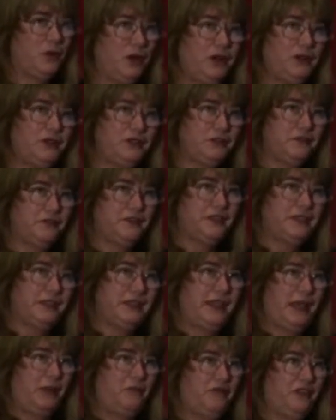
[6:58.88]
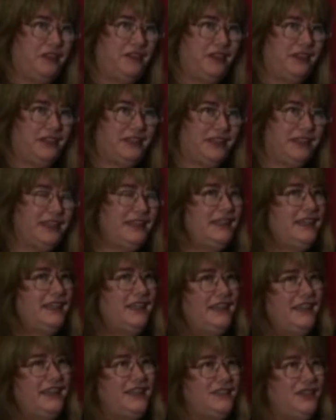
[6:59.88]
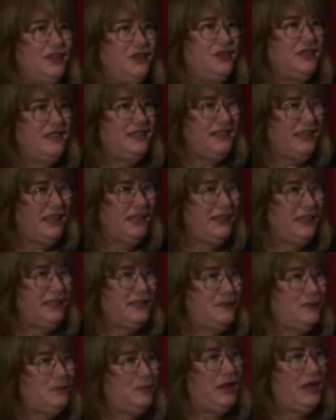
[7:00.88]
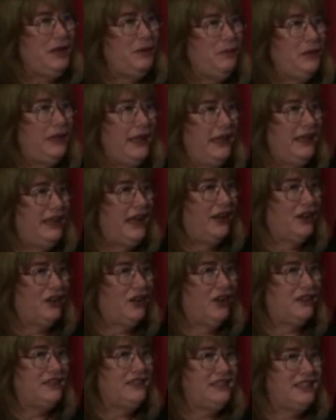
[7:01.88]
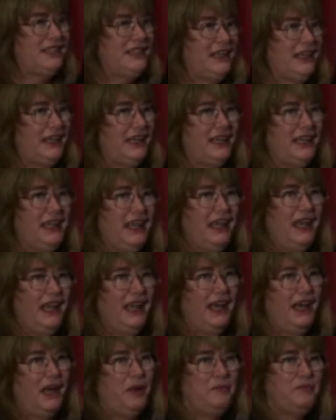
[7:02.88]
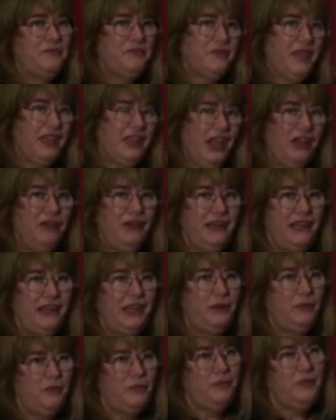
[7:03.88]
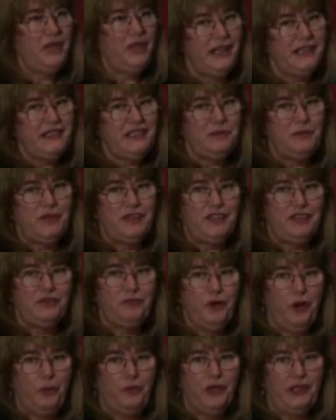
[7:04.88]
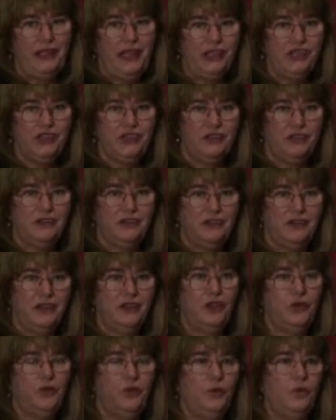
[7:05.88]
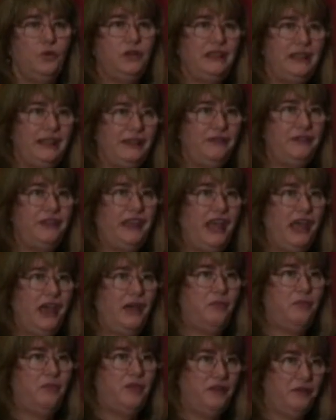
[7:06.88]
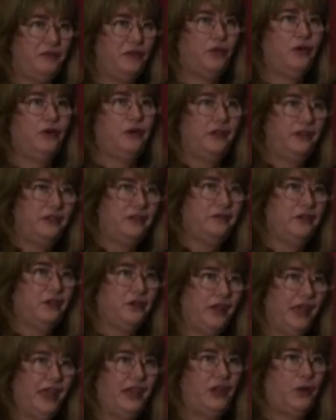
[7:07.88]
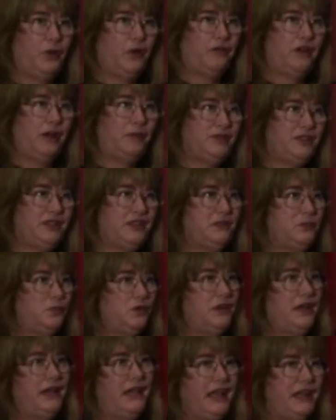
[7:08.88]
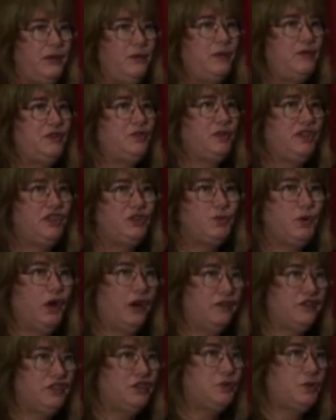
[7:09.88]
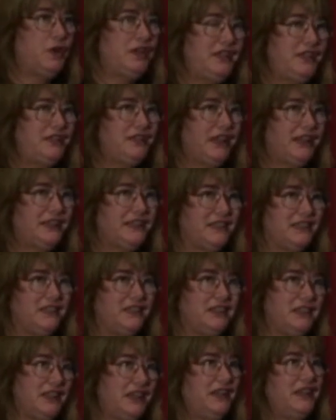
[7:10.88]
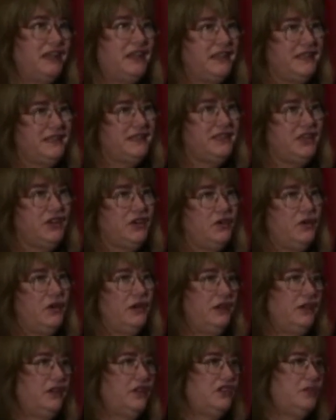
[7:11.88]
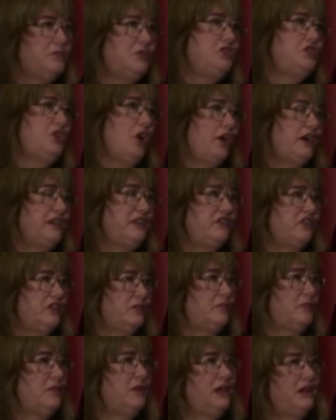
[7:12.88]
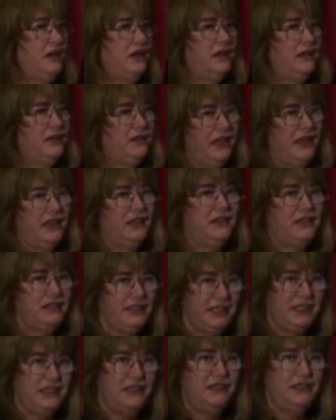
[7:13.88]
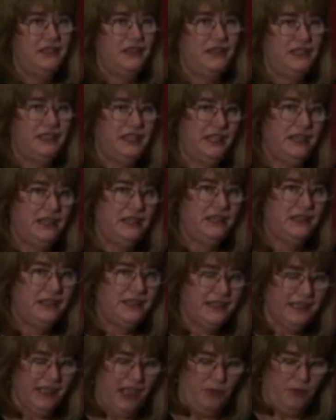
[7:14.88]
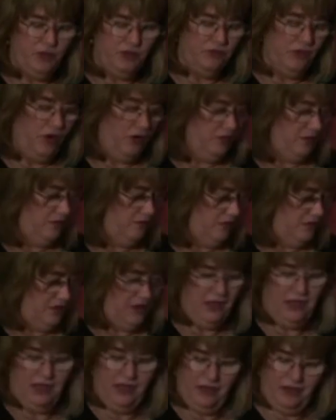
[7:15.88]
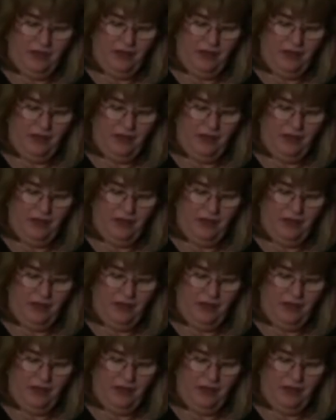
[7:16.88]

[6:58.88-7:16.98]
world to visit the amphitheatre. So you see this being played out constantly. Um, currently, estimates of population who lived there before the volcano erupted were anywhere between 12 to 20,000. So the majority of them then did indeed escape the wrath of the